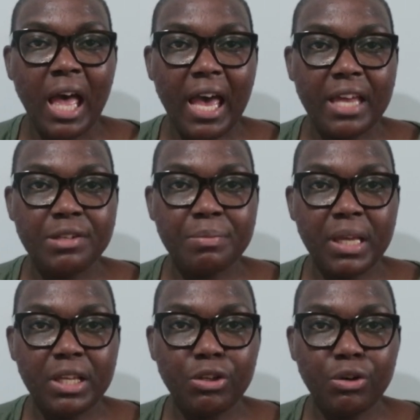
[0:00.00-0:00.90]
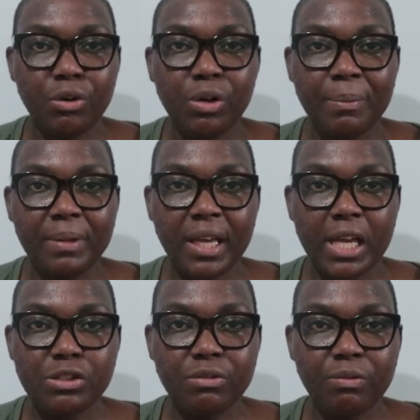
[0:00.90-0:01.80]
and make your
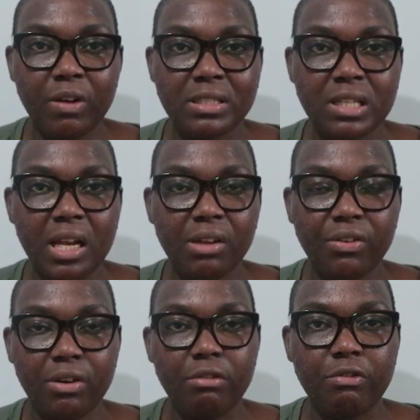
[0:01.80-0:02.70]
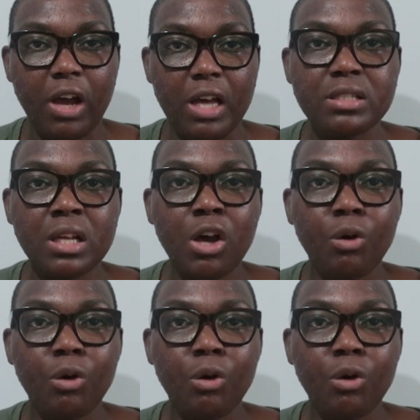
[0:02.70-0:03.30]
application via telephone first.